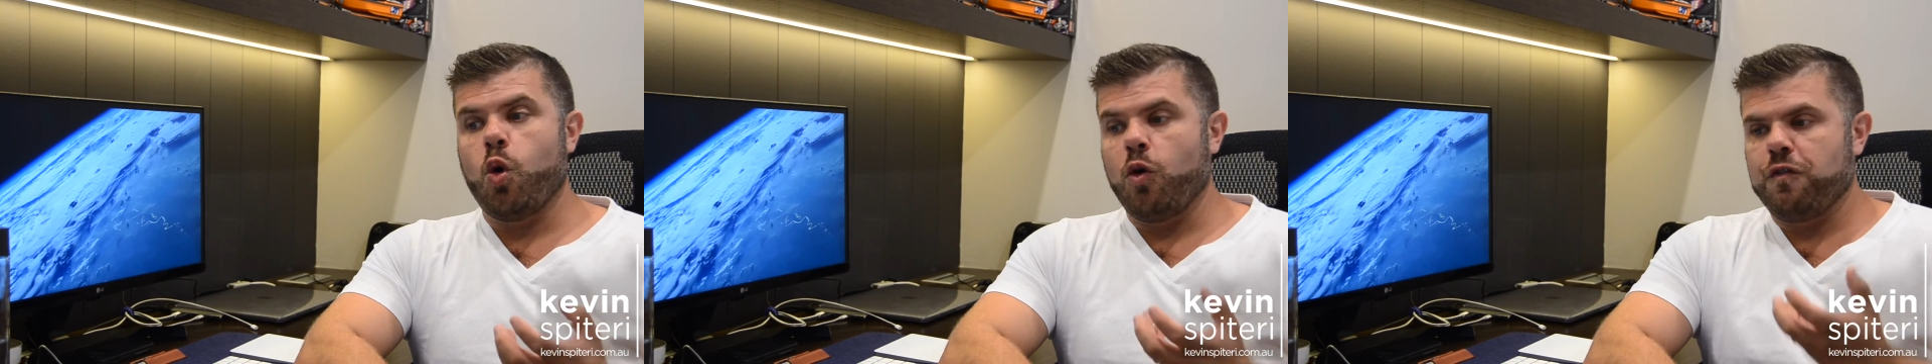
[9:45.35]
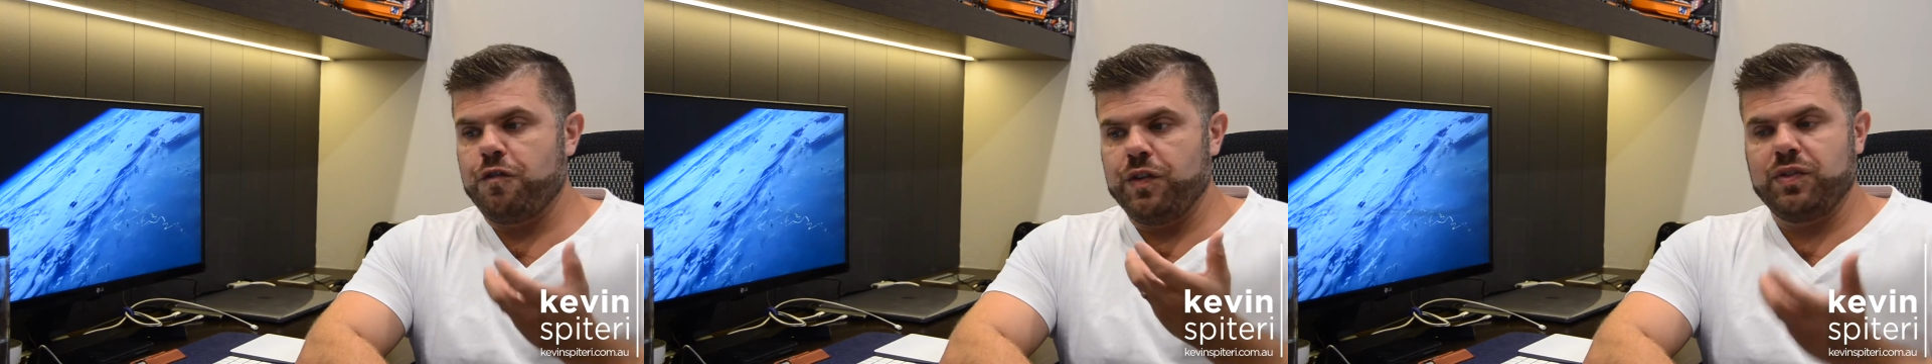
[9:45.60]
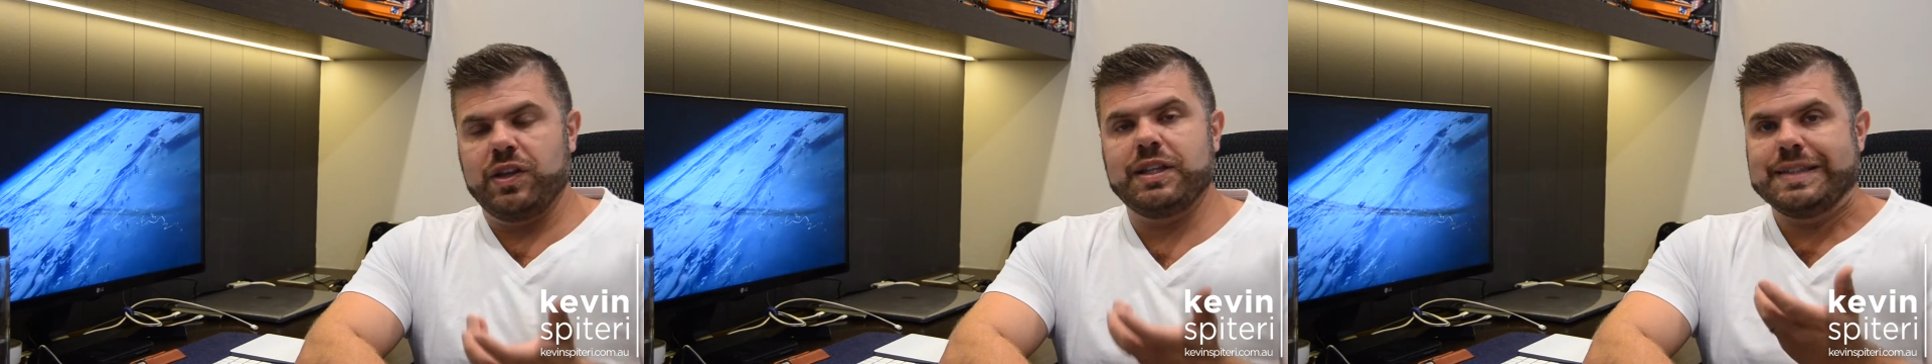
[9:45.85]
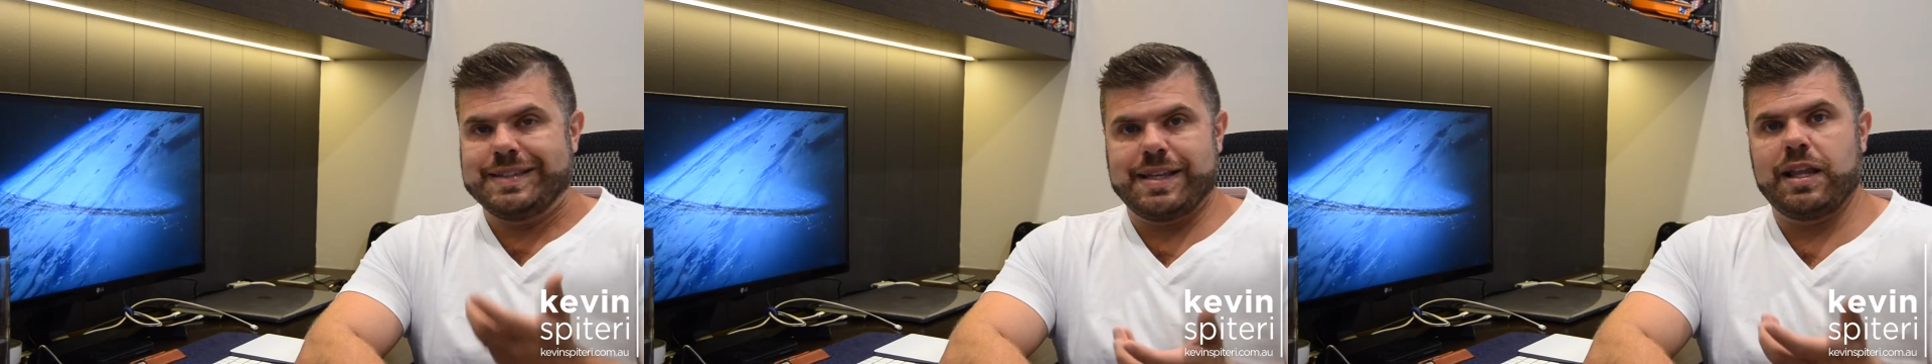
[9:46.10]
or
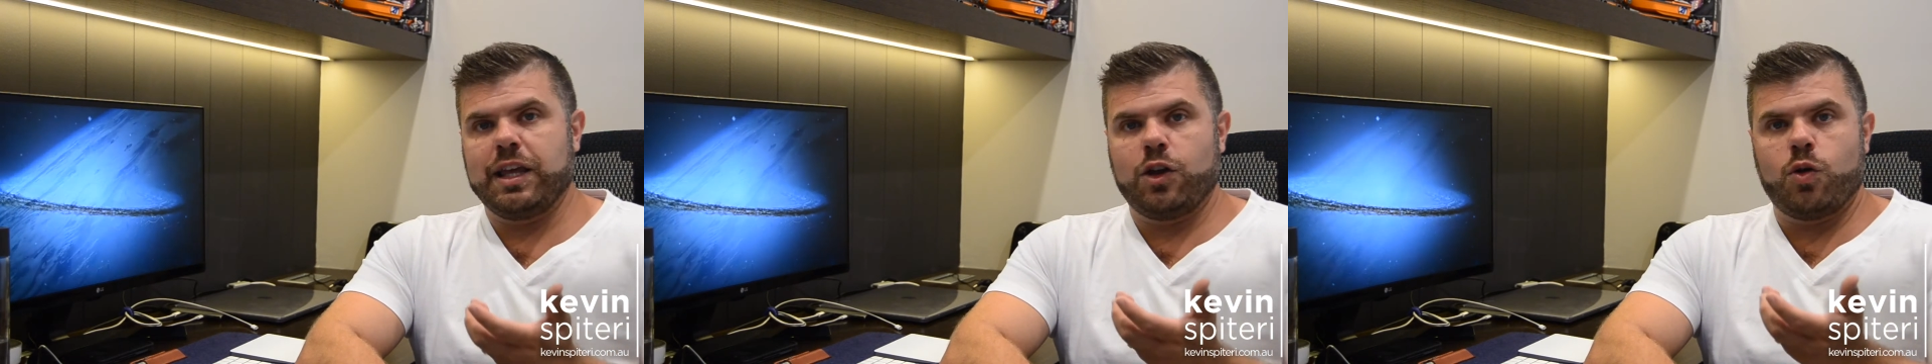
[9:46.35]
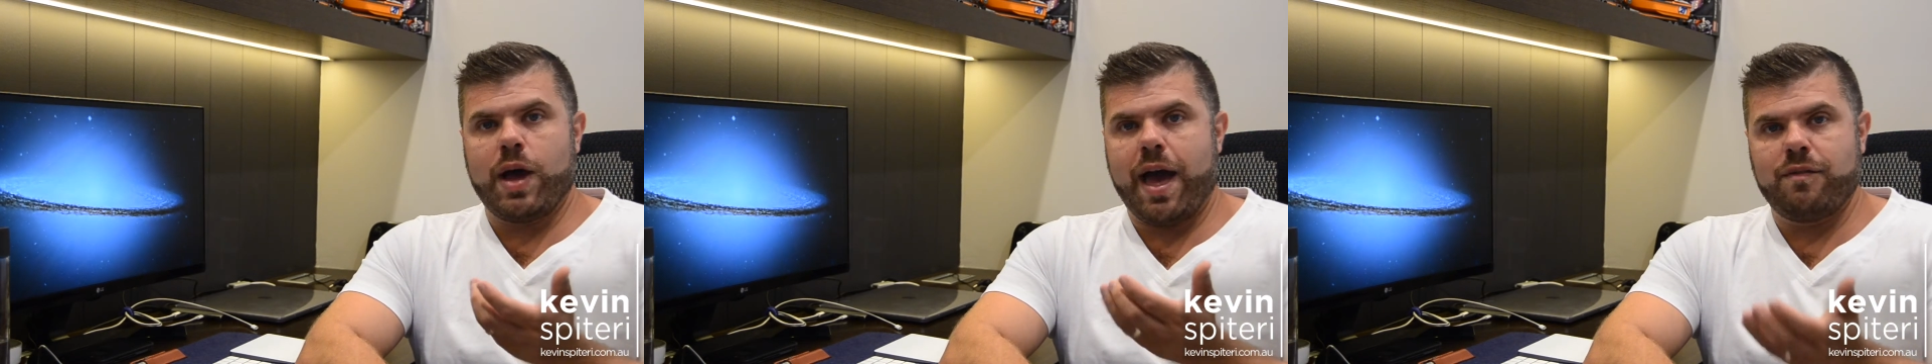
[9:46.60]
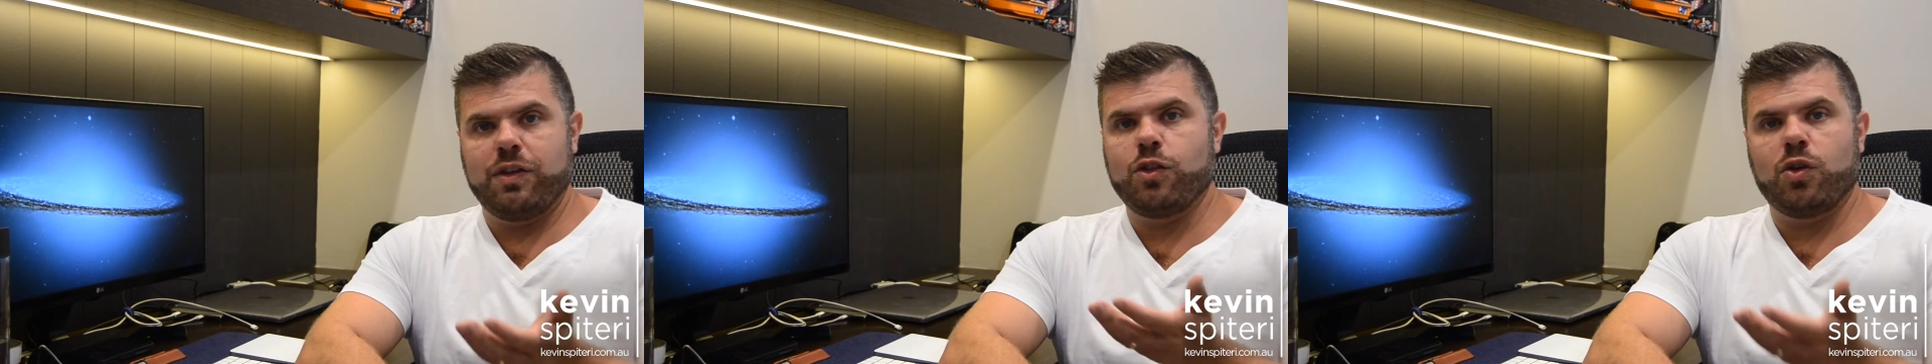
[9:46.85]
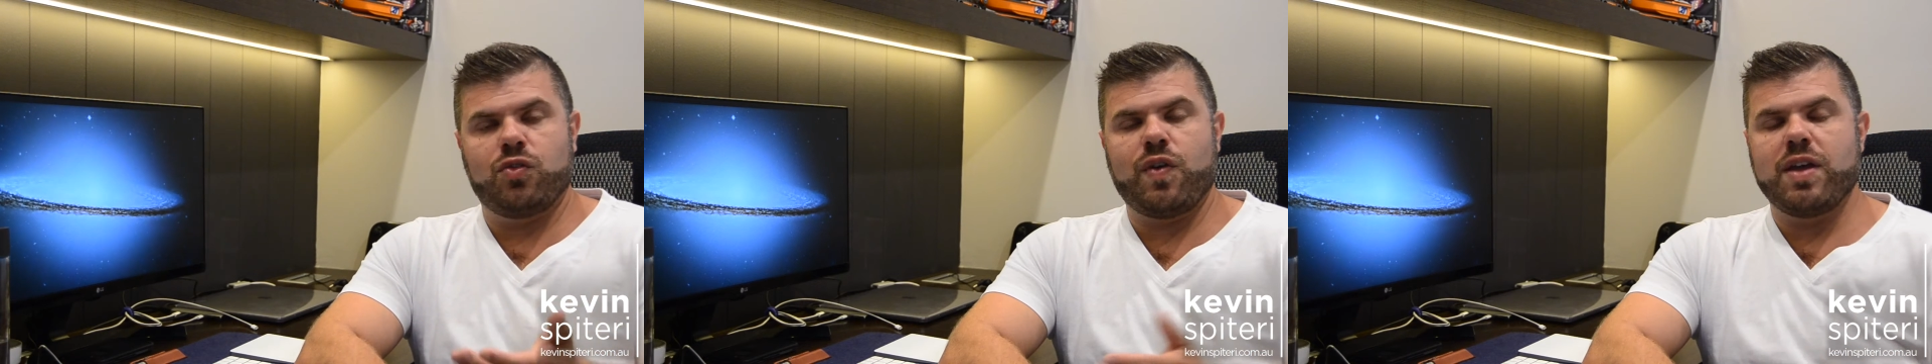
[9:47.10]
physically selling or having those